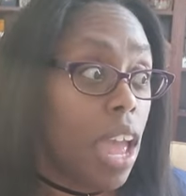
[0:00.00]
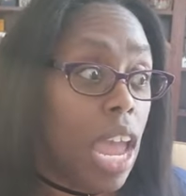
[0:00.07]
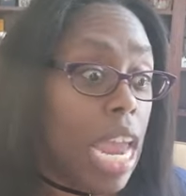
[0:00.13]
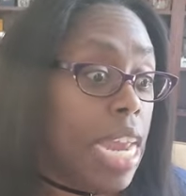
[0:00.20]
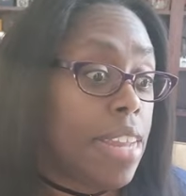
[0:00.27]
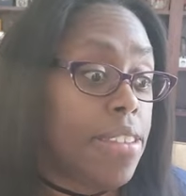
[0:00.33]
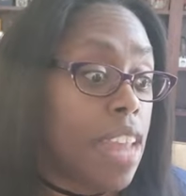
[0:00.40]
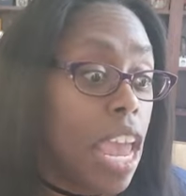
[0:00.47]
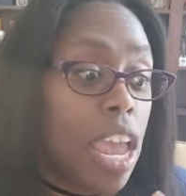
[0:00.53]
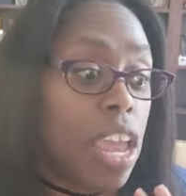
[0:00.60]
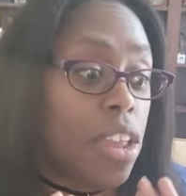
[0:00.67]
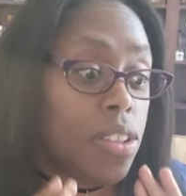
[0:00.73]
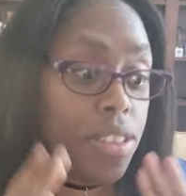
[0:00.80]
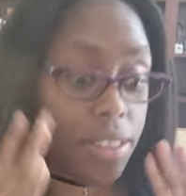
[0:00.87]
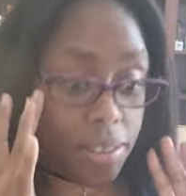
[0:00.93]
It,
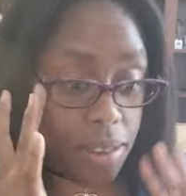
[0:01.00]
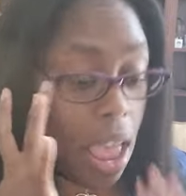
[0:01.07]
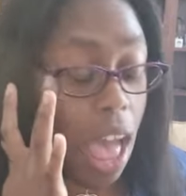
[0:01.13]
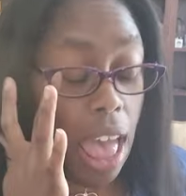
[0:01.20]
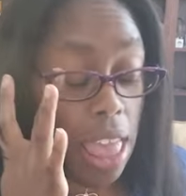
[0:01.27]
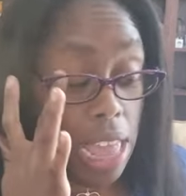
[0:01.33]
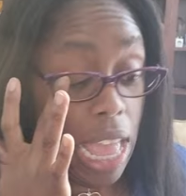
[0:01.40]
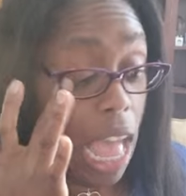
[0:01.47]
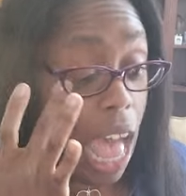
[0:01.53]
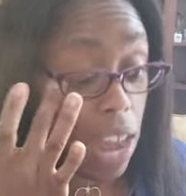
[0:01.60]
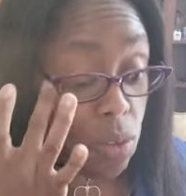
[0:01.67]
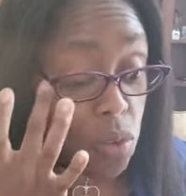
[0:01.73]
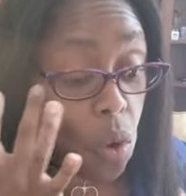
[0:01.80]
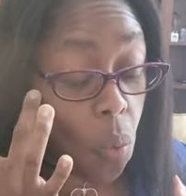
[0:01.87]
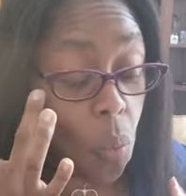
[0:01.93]
it, I
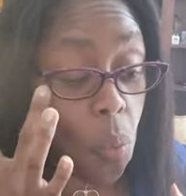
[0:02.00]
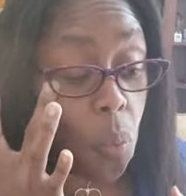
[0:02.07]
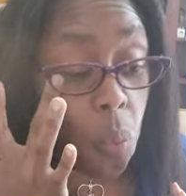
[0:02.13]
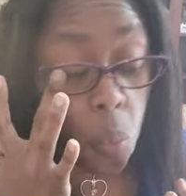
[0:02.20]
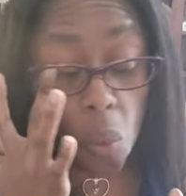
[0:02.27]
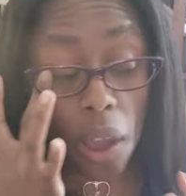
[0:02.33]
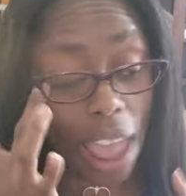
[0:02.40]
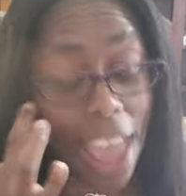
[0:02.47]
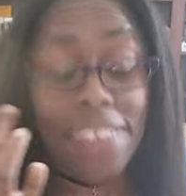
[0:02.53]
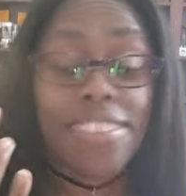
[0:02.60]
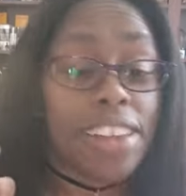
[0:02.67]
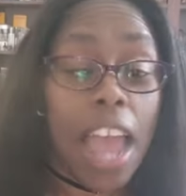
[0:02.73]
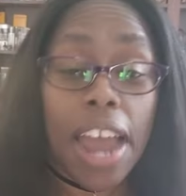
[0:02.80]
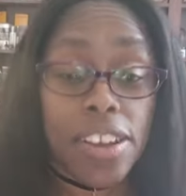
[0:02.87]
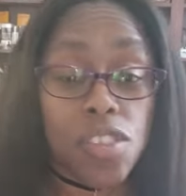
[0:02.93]
don't know.
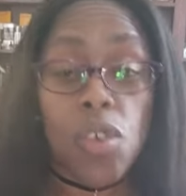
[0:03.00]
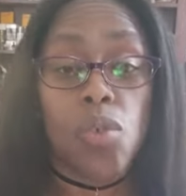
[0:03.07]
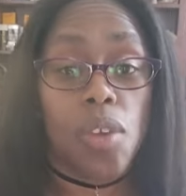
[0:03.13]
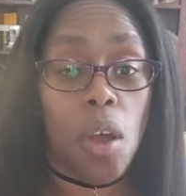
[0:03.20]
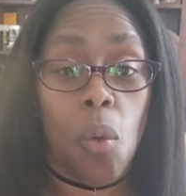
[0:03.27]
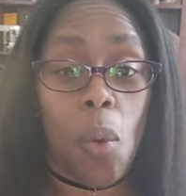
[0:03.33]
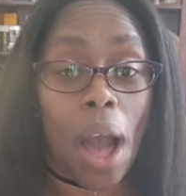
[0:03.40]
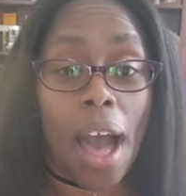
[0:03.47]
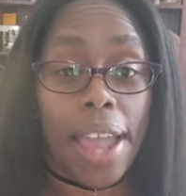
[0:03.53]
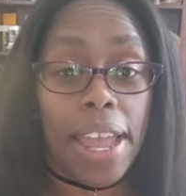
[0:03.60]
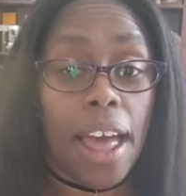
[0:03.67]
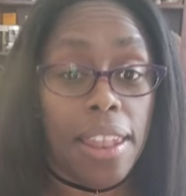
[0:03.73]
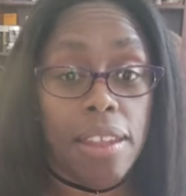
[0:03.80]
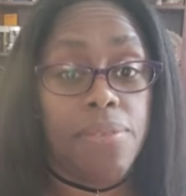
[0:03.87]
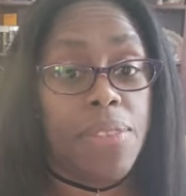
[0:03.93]
Actually, I do know why
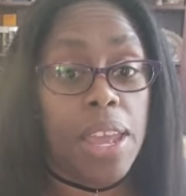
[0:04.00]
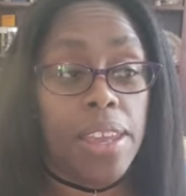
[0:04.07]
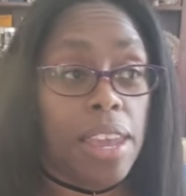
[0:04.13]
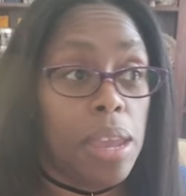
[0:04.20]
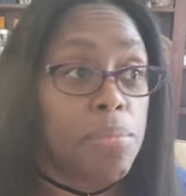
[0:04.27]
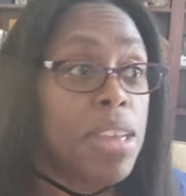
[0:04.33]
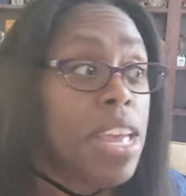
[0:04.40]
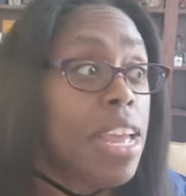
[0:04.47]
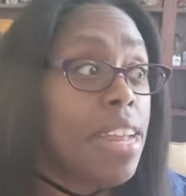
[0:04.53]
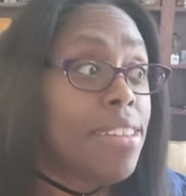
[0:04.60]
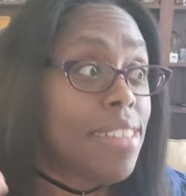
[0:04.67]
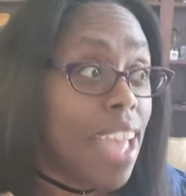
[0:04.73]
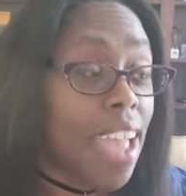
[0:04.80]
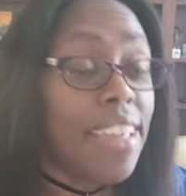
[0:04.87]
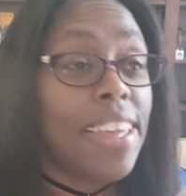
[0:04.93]
I love that game.
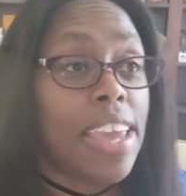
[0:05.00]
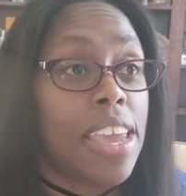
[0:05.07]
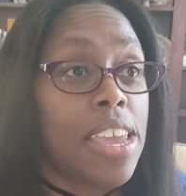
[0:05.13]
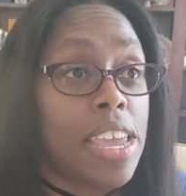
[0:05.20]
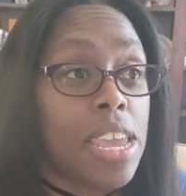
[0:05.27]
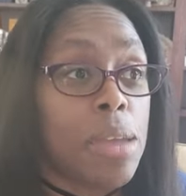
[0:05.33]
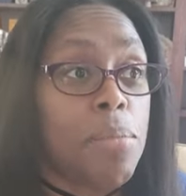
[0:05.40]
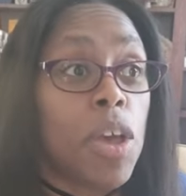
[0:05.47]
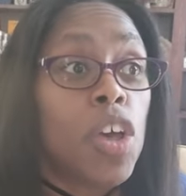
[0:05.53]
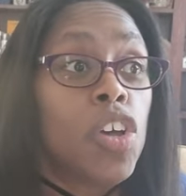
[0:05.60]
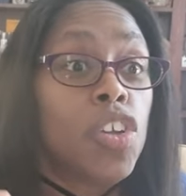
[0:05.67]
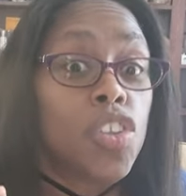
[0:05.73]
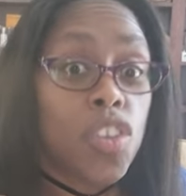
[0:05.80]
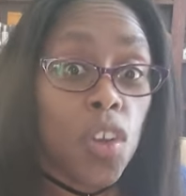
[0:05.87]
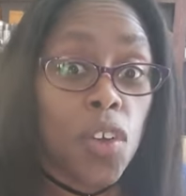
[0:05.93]
That game
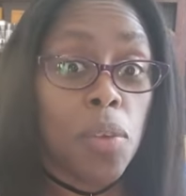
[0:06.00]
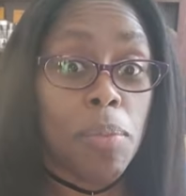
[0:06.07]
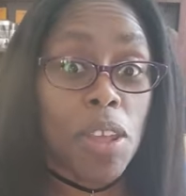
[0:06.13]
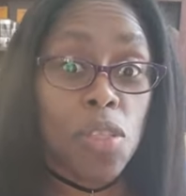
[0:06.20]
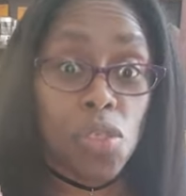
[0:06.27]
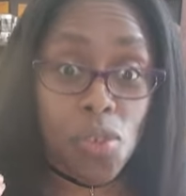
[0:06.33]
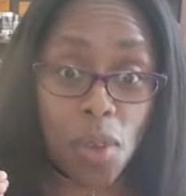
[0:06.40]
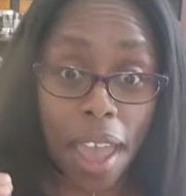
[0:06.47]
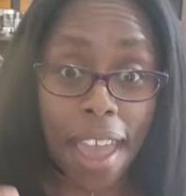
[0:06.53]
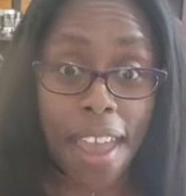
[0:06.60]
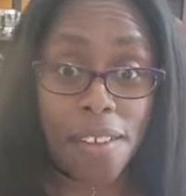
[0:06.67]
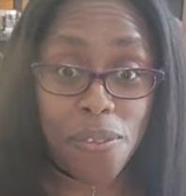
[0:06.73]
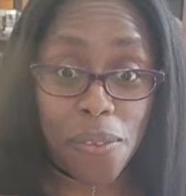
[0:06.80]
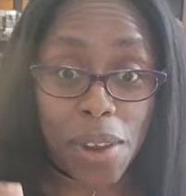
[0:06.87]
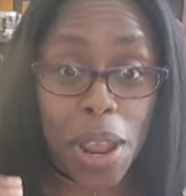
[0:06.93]
took me through
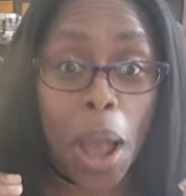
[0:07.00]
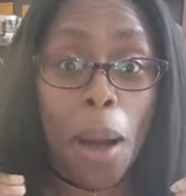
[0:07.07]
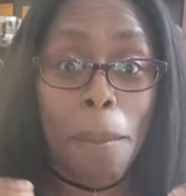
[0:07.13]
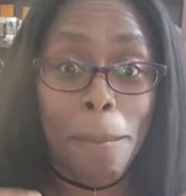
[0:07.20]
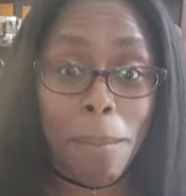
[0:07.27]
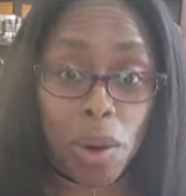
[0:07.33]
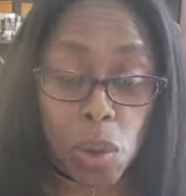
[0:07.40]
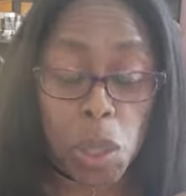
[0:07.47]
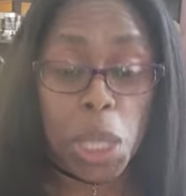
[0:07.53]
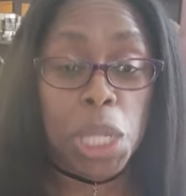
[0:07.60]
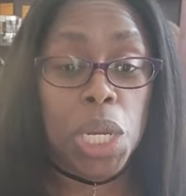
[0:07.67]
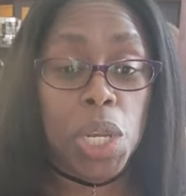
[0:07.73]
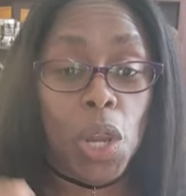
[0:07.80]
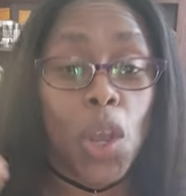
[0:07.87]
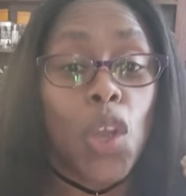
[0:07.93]
every
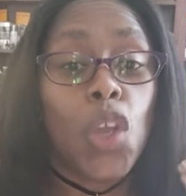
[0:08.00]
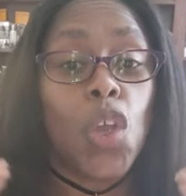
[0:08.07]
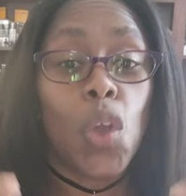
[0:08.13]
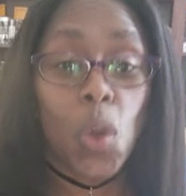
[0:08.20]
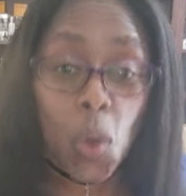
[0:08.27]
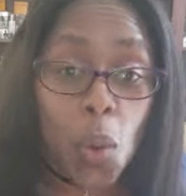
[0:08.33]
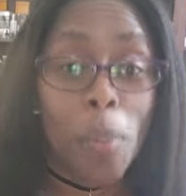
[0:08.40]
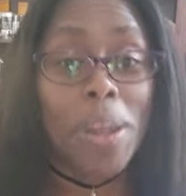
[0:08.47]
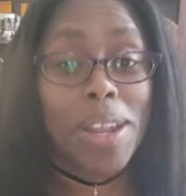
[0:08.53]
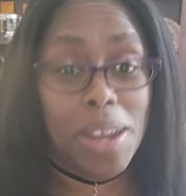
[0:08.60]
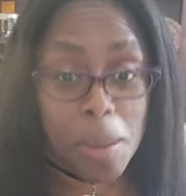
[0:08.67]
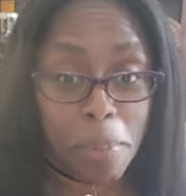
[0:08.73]
emotion humanly